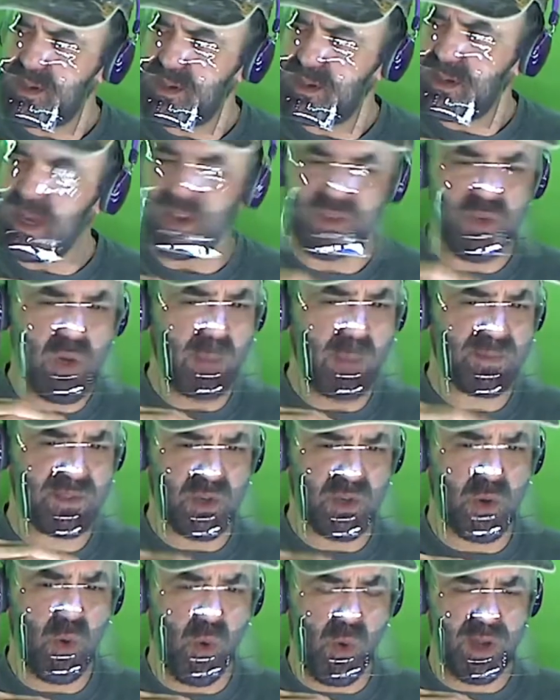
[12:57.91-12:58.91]
Yeah, 2 cups is a
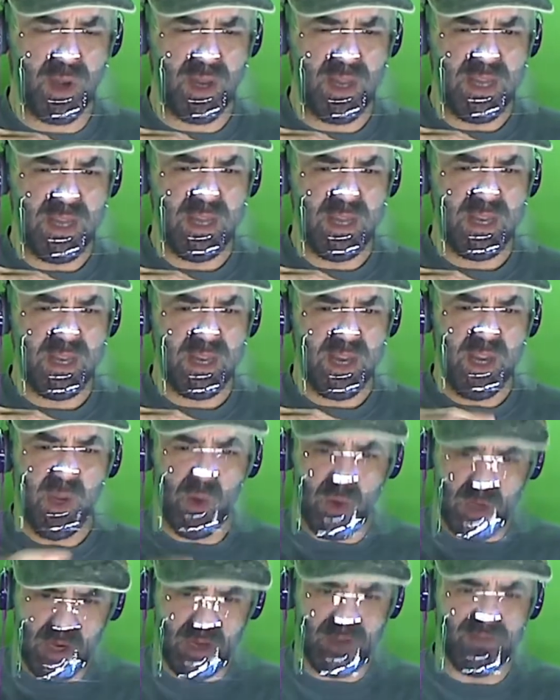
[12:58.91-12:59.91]
quart,
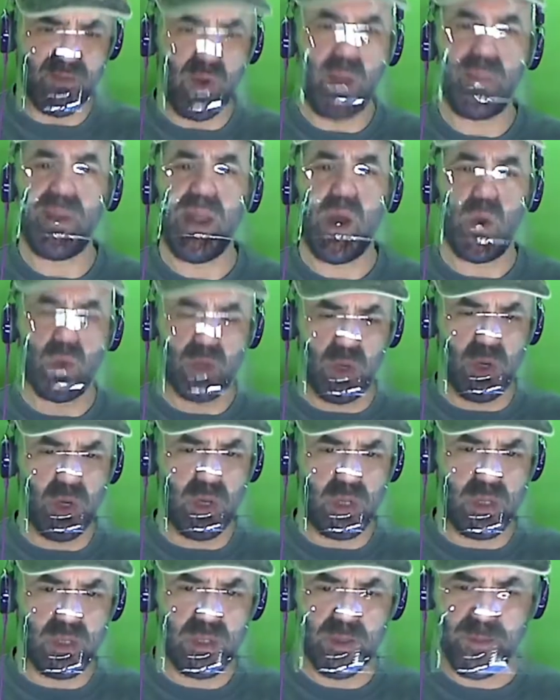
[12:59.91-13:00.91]
of rubbing
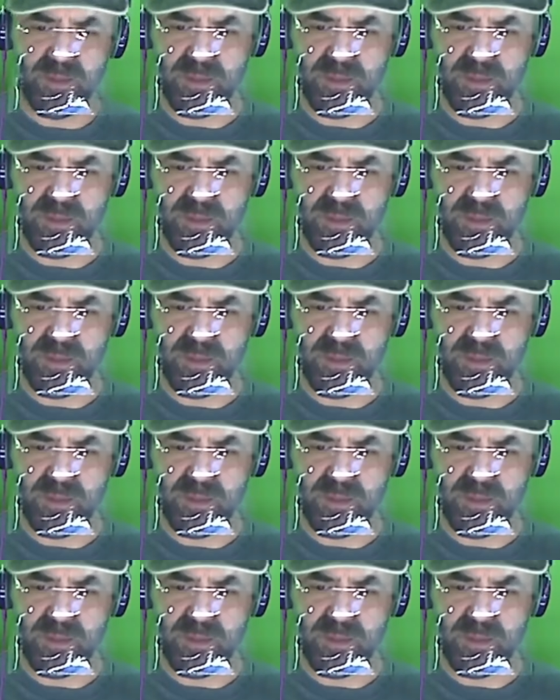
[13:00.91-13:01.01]
alcohol.